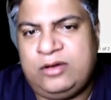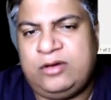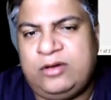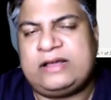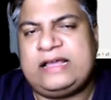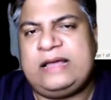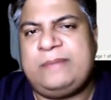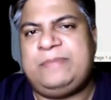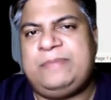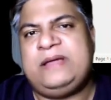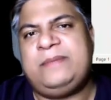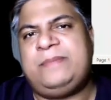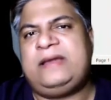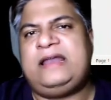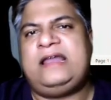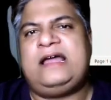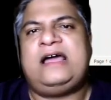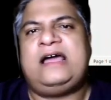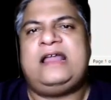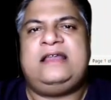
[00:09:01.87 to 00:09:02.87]
Okay,
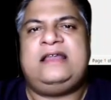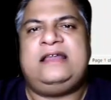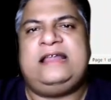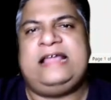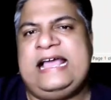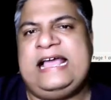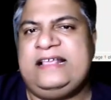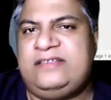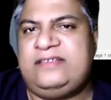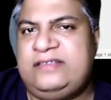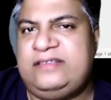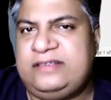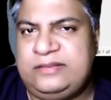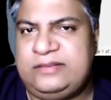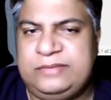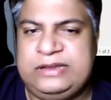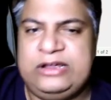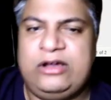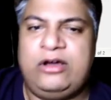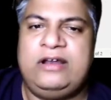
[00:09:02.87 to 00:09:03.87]
people are, as
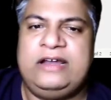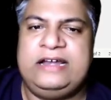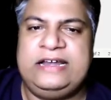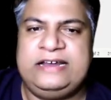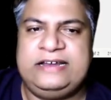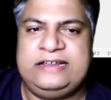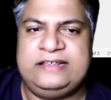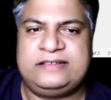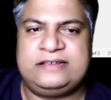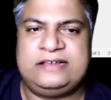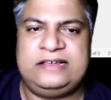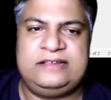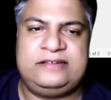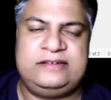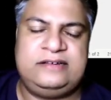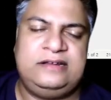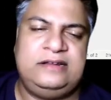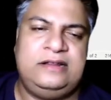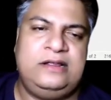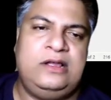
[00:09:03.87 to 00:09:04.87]
we already
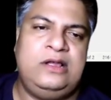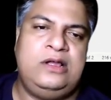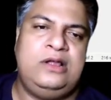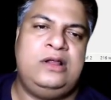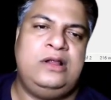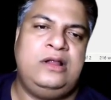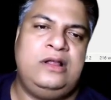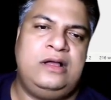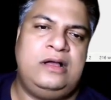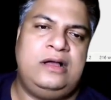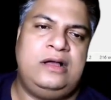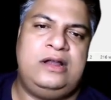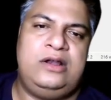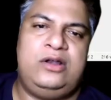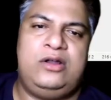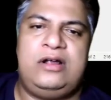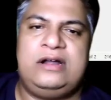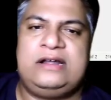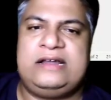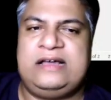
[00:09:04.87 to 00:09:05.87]
discussed,
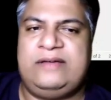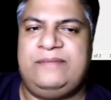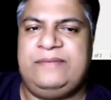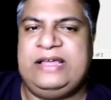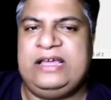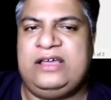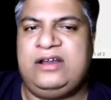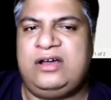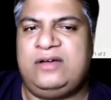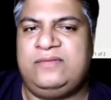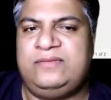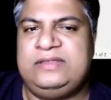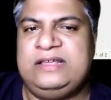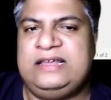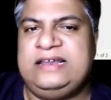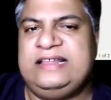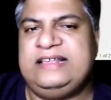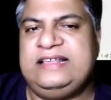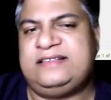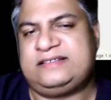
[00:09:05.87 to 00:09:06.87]
are not aware of
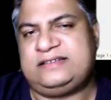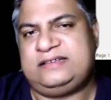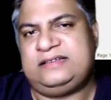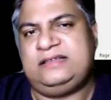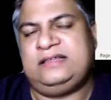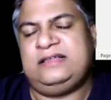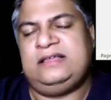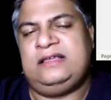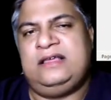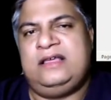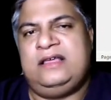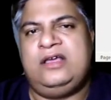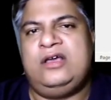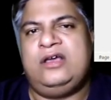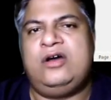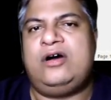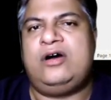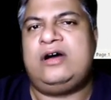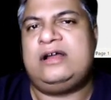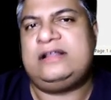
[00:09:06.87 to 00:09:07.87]
the risk,
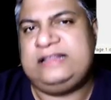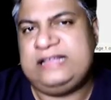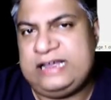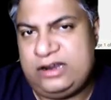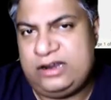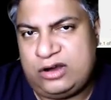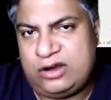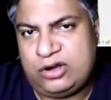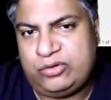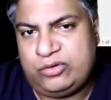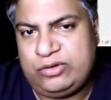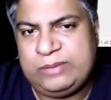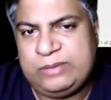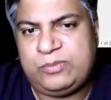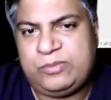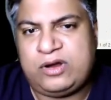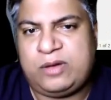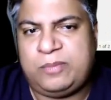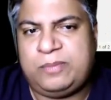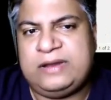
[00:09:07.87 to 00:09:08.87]
or they are not
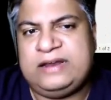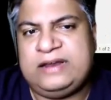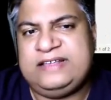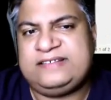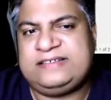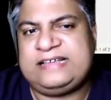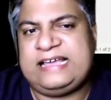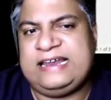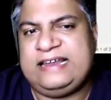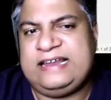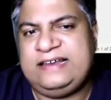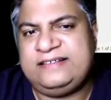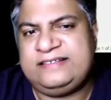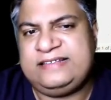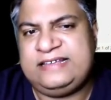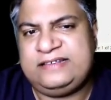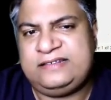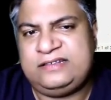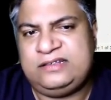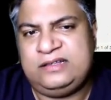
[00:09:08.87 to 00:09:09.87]
doing proper risk
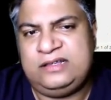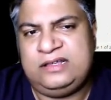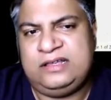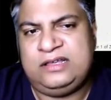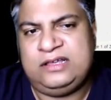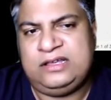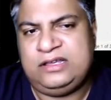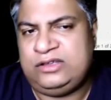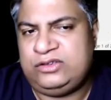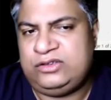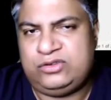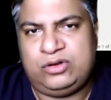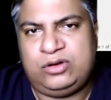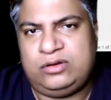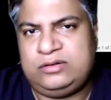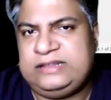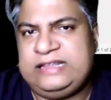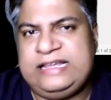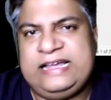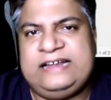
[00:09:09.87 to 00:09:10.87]
analysis.
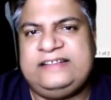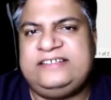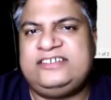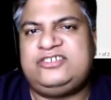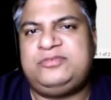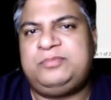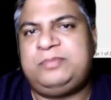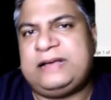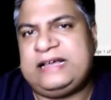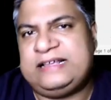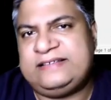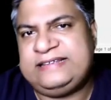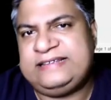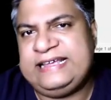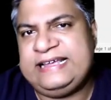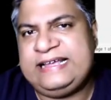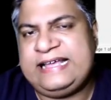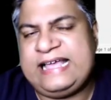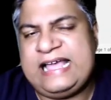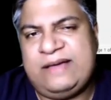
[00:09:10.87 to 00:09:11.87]
So they are just
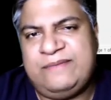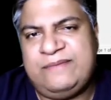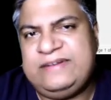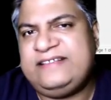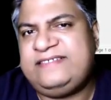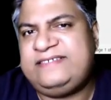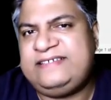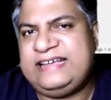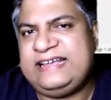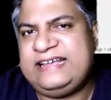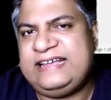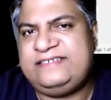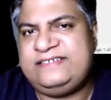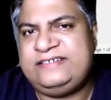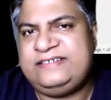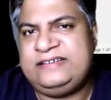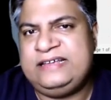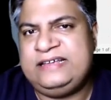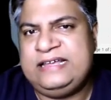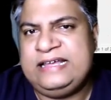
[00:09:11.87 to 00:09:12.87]
passing every
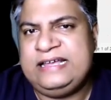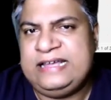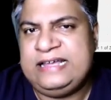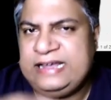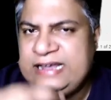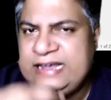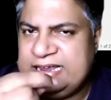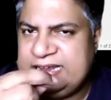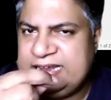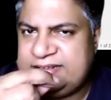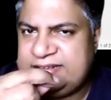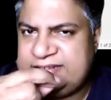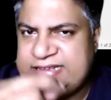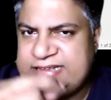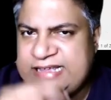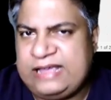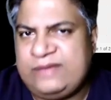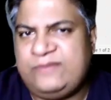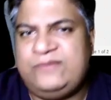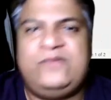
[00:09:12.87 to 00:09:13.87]
change in a
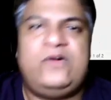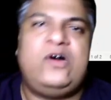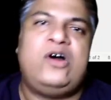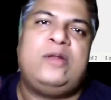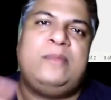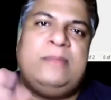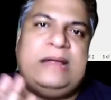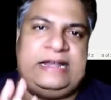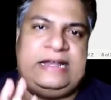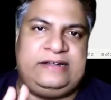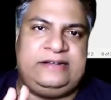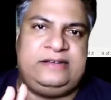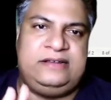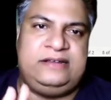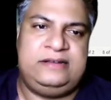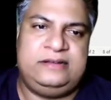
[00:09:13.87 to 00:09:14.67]
same format.